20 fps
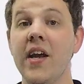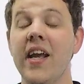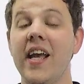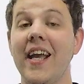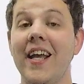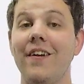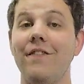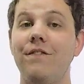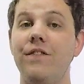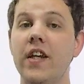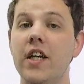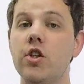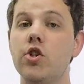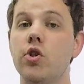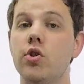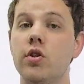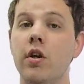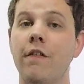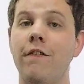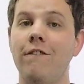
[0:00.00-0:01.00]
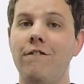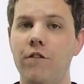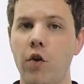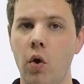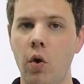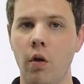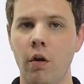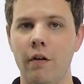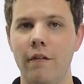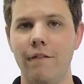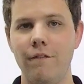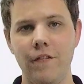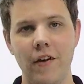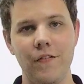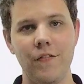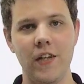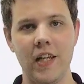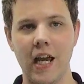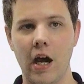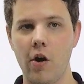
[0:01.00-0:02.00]
It features a full
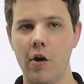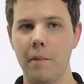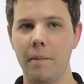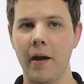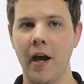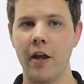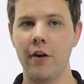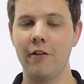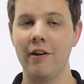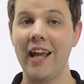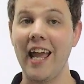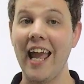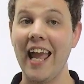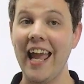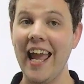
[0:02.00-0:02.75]
50-hour battery